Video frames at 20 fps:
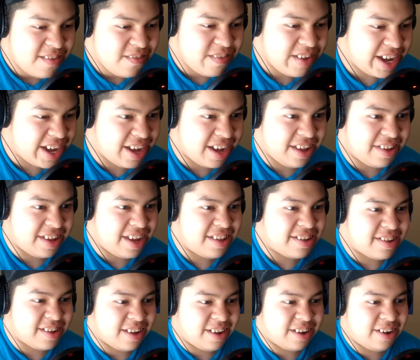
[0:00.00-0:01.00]
Because
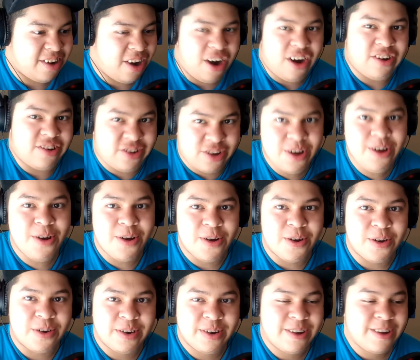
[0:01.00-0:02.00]
it's a
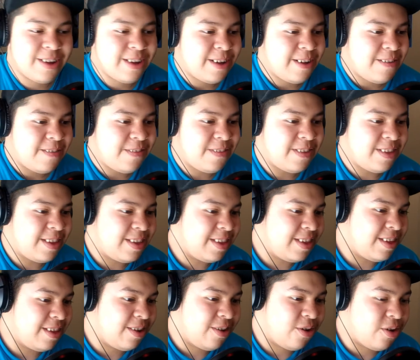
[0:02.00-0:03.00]
cartoon
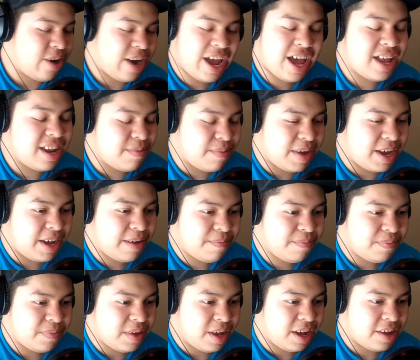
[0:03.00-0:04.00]
or anime.
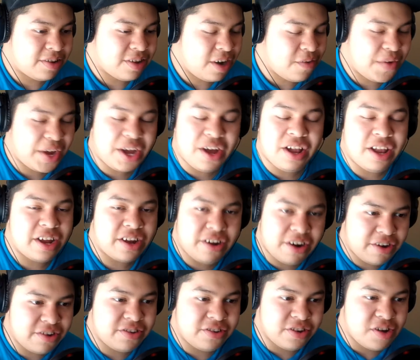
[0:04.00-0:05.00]
I sorry if I call it
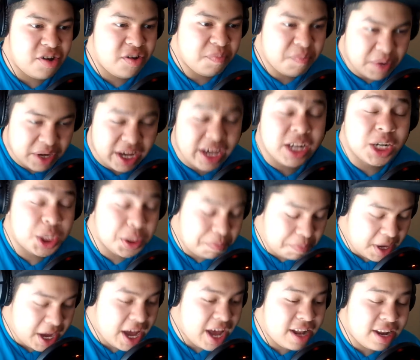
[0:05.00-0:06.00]
cartoon, but in
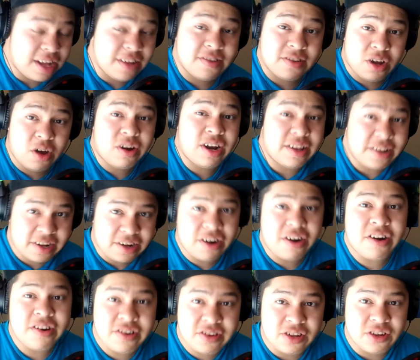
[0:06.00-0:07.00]
Japan it's known as a
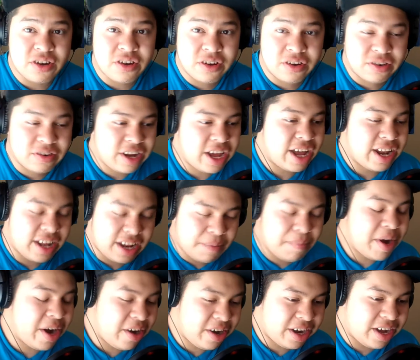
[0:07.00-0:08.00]
cartoon, and in
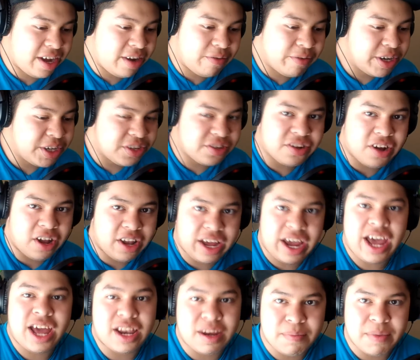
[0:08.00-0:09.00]
America we just call
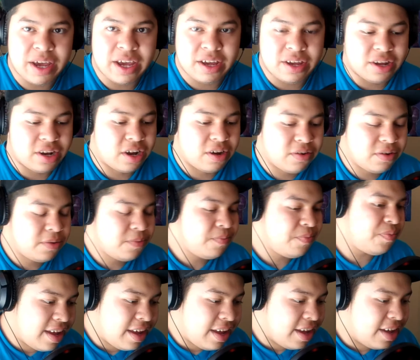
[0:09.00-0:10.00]
it anime, you know?
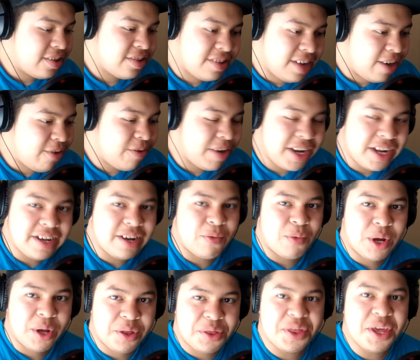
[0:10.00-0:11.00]
It's not really the
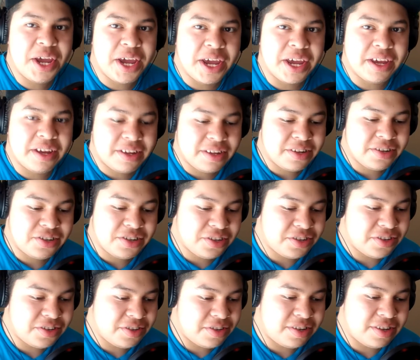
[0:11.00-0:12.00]
real thing, it's
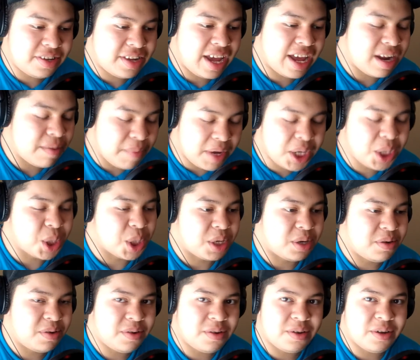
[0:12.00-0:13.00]
just the
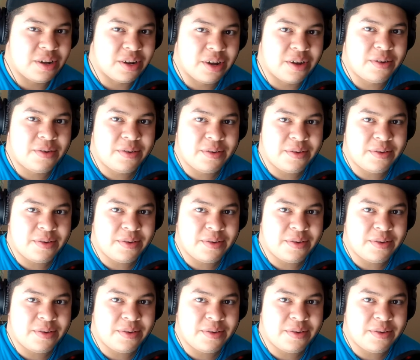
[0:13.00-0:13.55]
animation, you know?